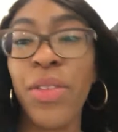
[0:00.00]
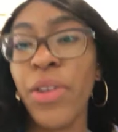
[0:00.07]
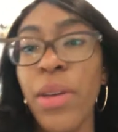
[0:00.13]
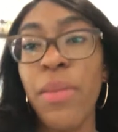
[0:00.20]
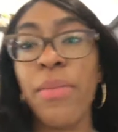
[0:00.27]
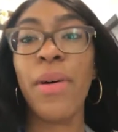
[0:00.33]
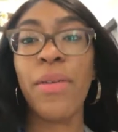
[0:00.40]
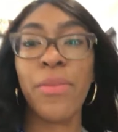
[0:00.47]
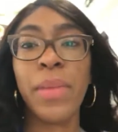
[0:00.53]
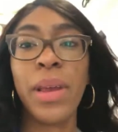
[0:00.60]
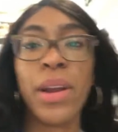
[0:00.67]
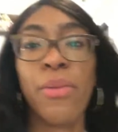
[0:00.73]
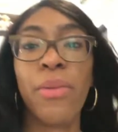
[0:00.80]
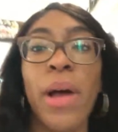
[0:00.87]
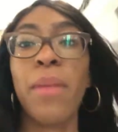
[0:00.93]

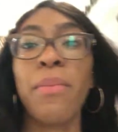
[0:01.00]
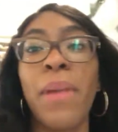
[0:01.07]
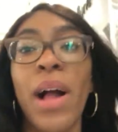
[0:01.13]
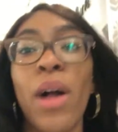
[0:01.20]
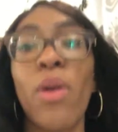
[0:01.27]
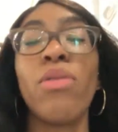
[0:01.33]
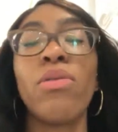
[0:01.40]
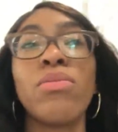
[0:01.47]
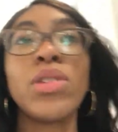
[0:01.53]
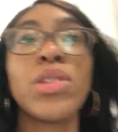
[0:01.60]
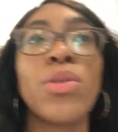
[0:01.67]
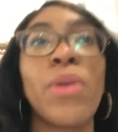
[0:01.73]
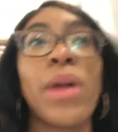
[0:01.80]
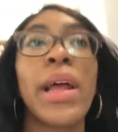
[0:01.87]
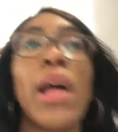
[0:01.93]
30-minute ride back home.
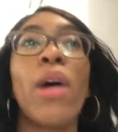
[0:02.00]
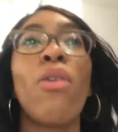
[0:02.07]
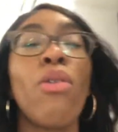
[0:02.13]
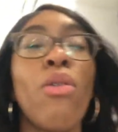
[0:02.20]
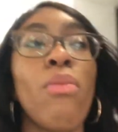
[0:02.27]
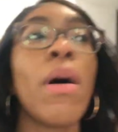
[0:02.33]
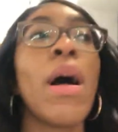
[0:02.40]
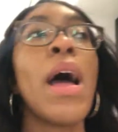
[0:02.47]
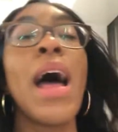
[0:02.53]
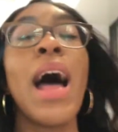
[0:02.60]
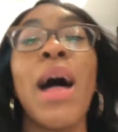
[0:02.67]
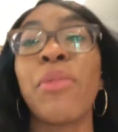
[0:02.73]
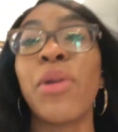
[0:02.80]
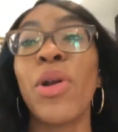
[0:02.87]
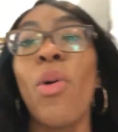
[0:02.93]
So when I get home,
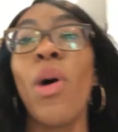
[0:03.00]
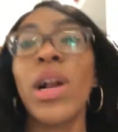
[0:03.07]
I'm gonna